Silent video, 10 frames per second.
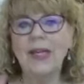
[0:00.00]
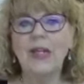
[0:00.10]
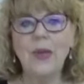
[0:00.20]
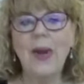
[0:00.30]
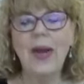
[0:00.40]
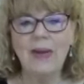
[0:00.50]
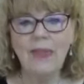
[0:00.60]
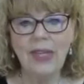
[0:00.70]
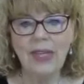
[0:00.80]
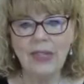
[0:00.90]
you have
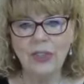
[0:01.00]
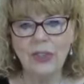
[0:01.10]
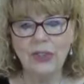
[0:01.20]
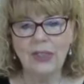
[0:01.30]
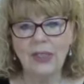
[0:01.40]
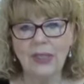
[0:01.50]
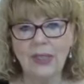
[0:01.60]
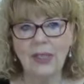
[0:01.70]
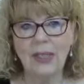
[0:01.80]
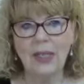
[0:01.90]
the answers.
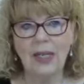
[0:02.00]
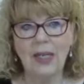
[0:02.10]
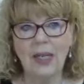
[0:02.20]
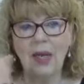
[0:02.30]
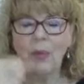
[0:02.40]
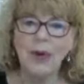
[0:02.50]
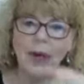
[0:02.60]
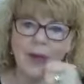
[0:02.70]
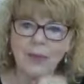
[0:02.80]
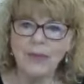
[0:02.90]
Um,
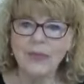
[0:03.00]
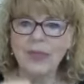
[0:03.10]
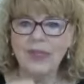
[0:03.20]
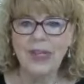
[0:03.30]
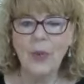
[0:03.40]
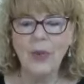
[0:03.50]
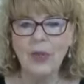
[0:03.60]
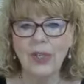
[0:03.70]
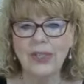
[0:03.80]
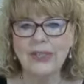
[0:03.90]
Today, we're
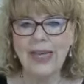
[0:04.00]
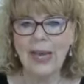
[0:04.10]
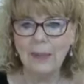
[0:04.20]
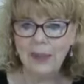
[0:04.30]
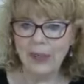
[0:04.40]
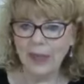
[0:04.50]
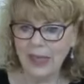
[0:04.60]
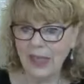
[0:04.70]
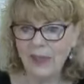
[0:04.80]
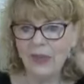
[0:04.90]
going to tap into
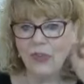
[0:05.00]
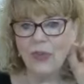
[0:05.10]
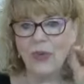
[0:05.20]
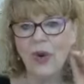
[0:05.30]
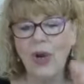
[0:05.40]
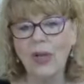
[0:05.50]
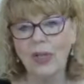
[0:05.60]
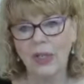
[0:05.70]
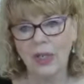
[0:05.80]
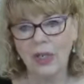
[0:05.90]
that even stronger.